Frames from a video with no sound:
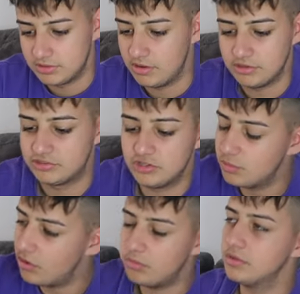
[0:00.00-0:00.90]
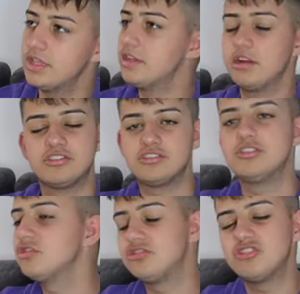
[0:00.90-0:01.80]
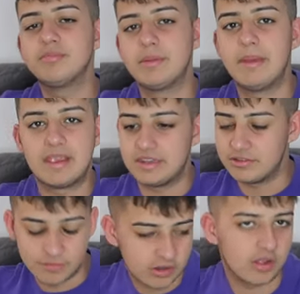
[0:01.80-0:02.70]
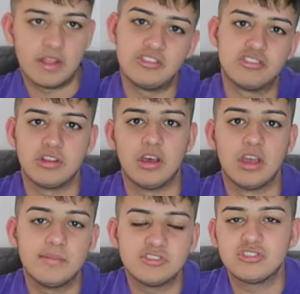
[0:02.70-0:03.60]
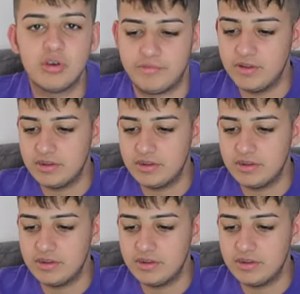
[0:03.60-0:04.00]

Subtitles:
Alright, do you know what? Well then I shouldn't be making this video then, should I? I'm just not